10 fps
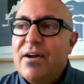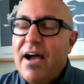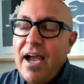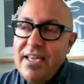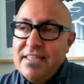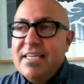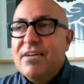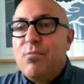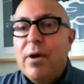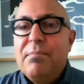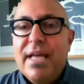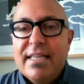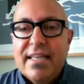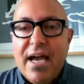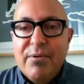can think of one plant
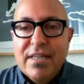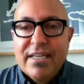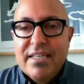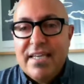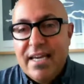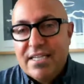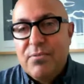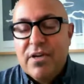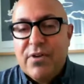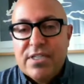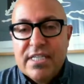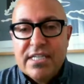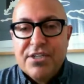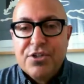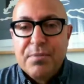that I would like to take. It's one of our
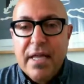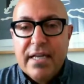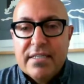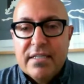signature plants.